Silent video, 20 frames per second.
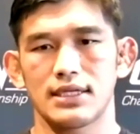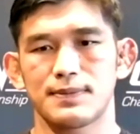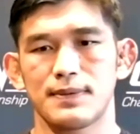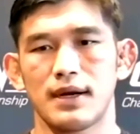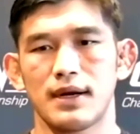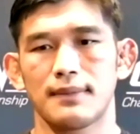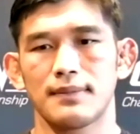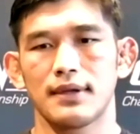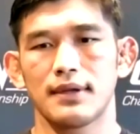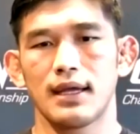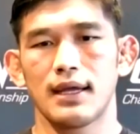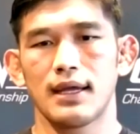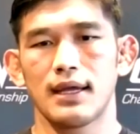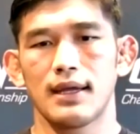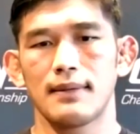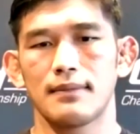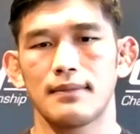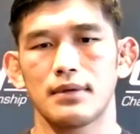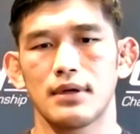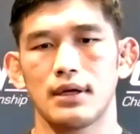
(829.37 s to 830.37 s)

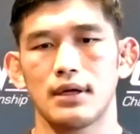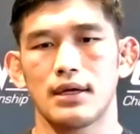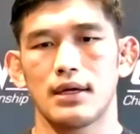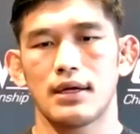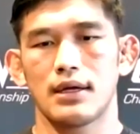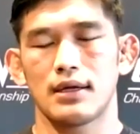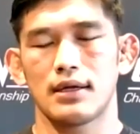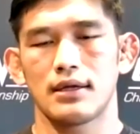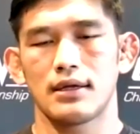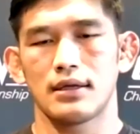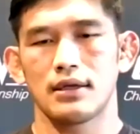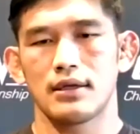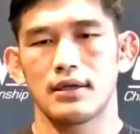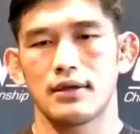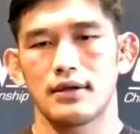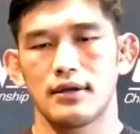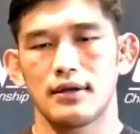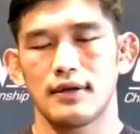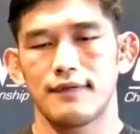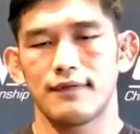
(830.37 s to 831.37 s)
primetime,
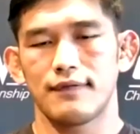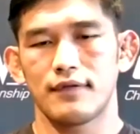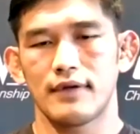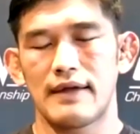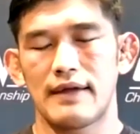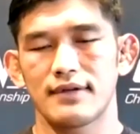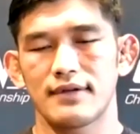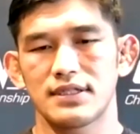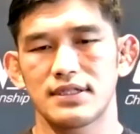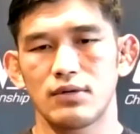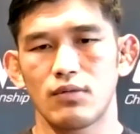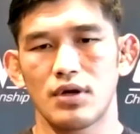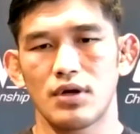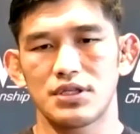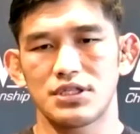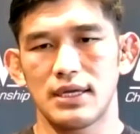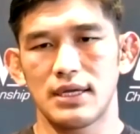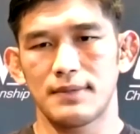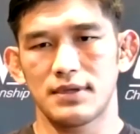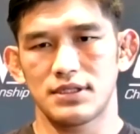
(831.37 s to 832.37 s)
if you've never seen one
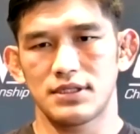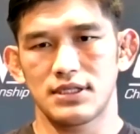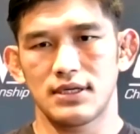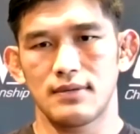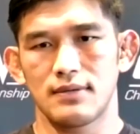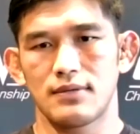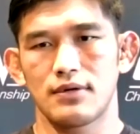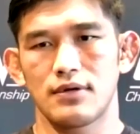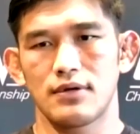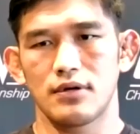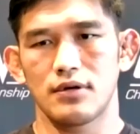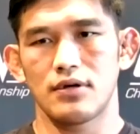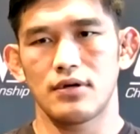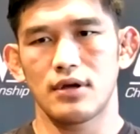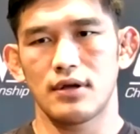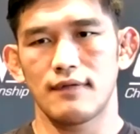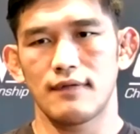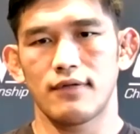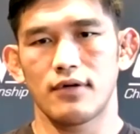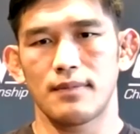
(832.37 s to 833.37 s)
championship, you're
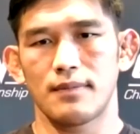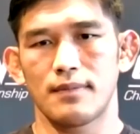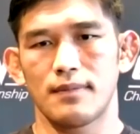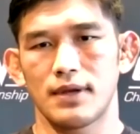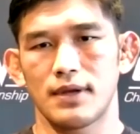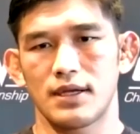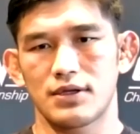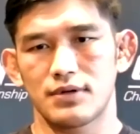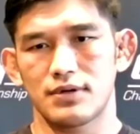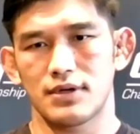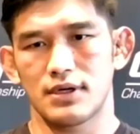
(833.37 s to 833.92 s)
in for a big treat.